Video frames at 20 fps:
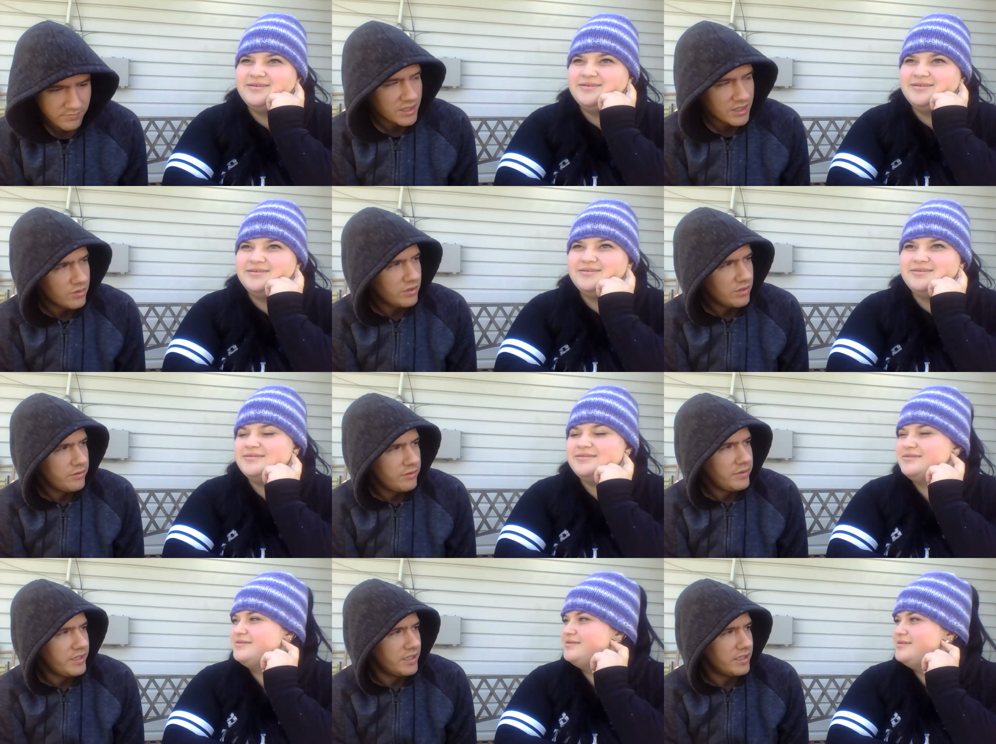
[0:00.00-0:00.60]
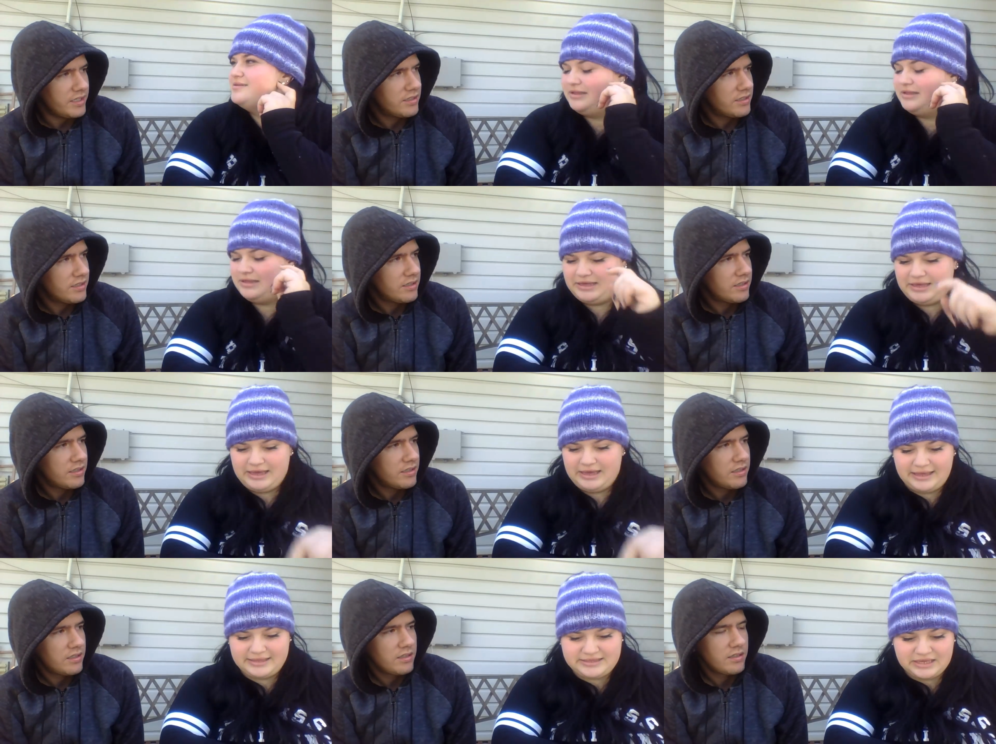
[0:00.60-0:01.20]
Speaker 1: What do you mean?
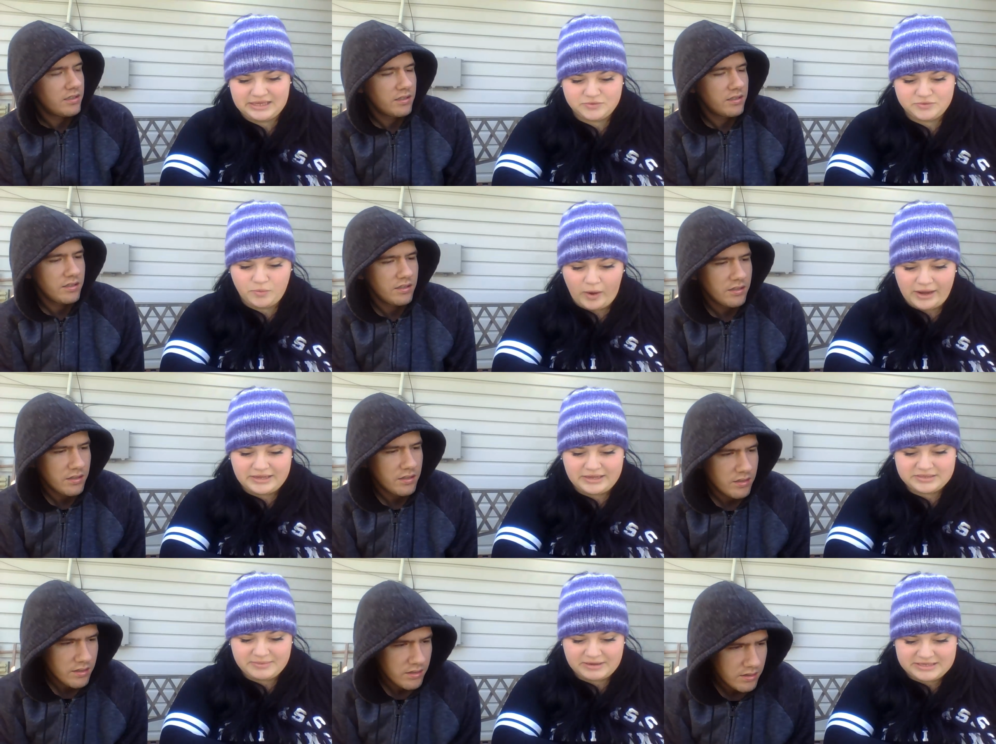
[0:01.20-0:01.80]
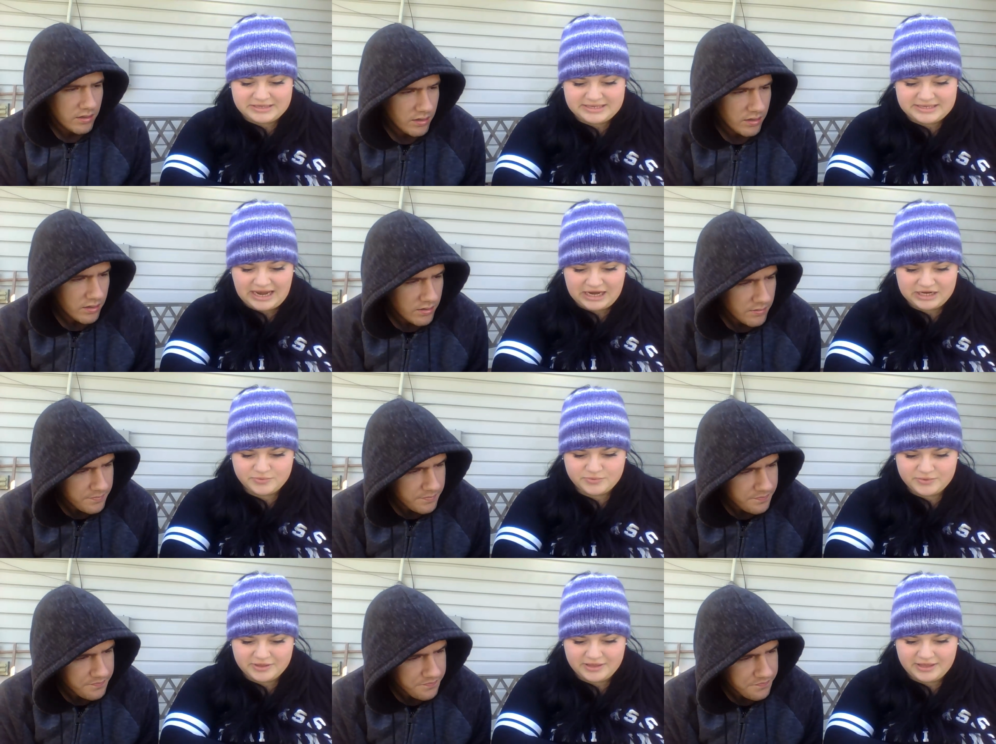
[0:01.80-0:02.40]
It says, what is my
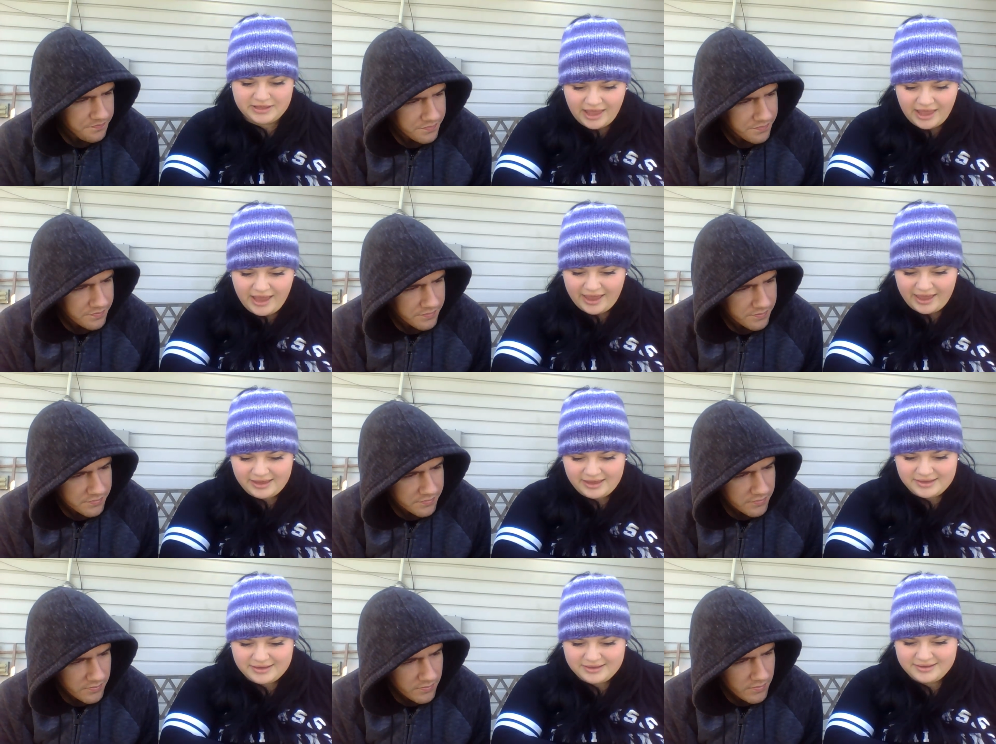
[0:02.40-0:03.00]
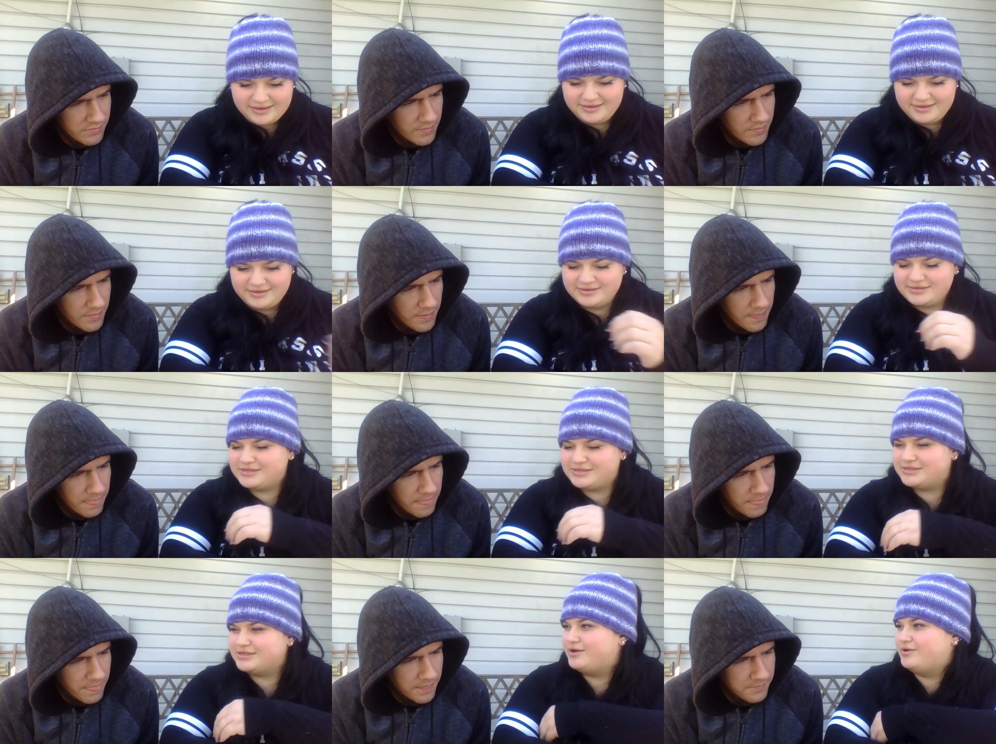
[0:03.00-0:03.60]
stash really like?
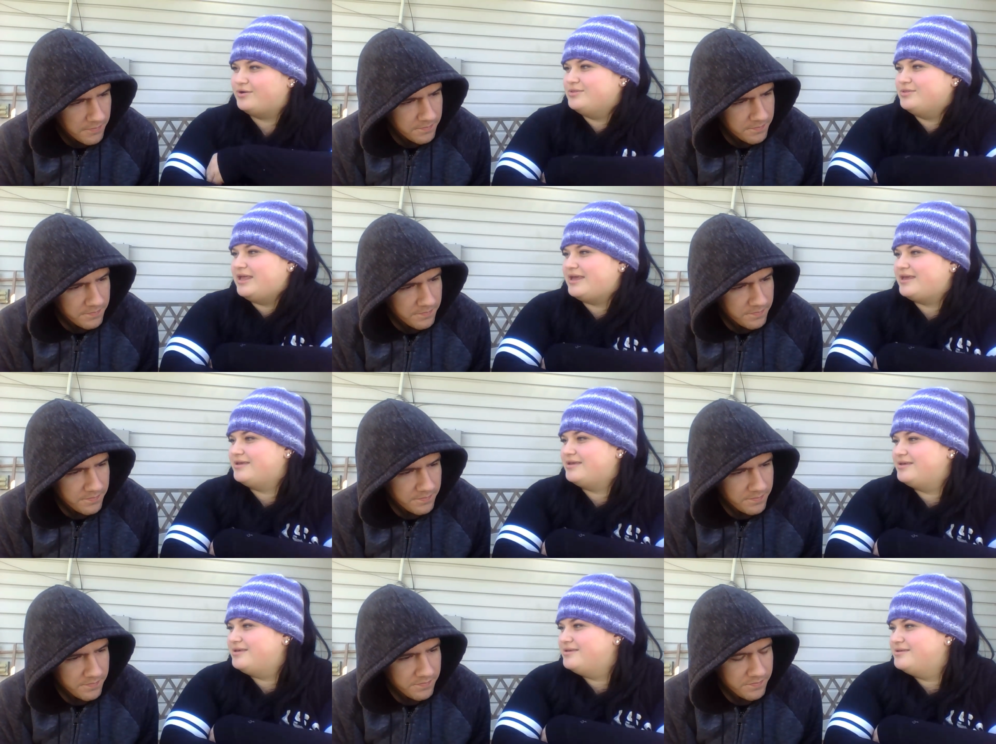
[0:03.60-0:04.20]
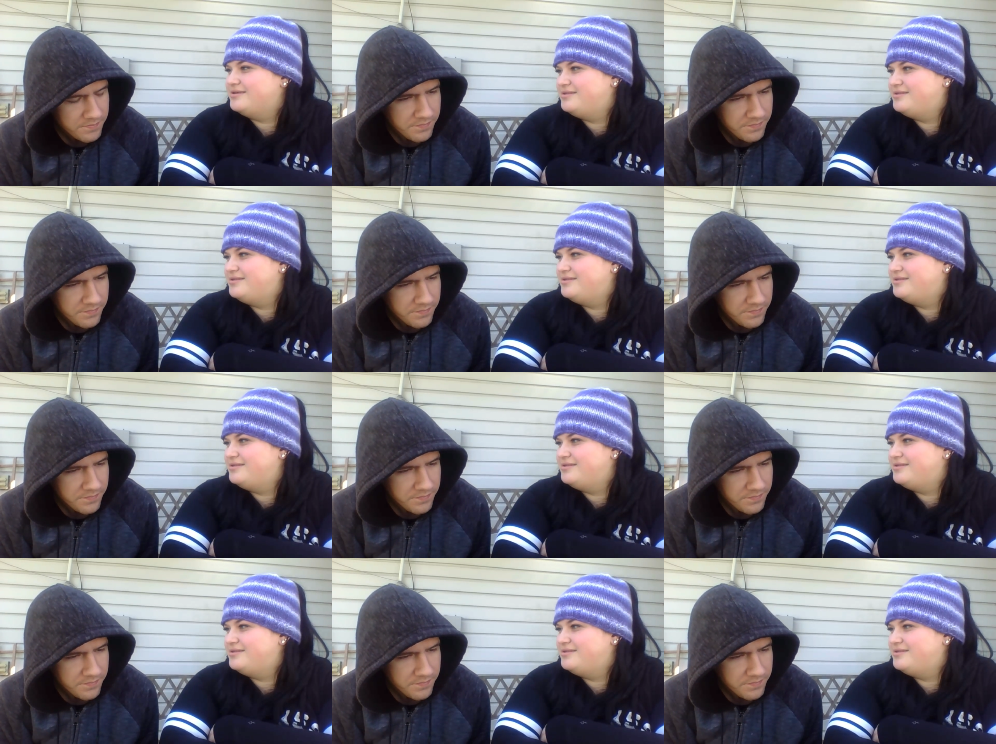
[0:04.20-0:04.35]
So, like.